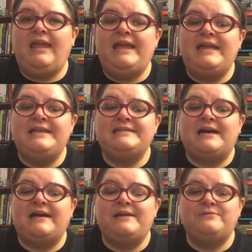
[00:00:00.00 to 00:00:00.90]
And
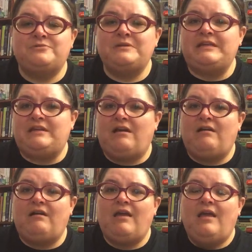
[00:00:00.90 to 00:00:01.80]
he was really
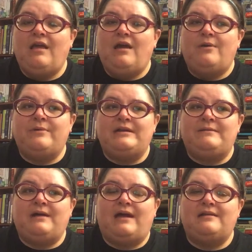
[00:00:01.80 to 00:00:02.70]
young when
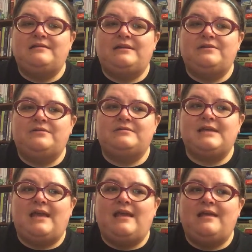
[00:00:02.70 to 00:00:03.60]
he got
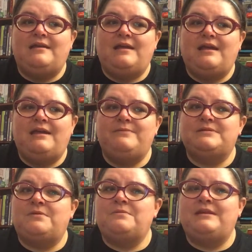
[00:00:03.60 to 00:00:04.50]
killed. And he
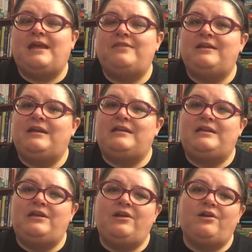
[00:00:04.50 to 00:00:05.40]
was only, I think, a
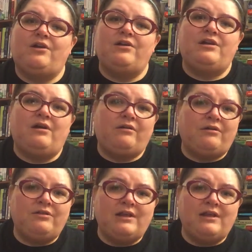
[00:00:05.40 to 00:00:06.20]
year younger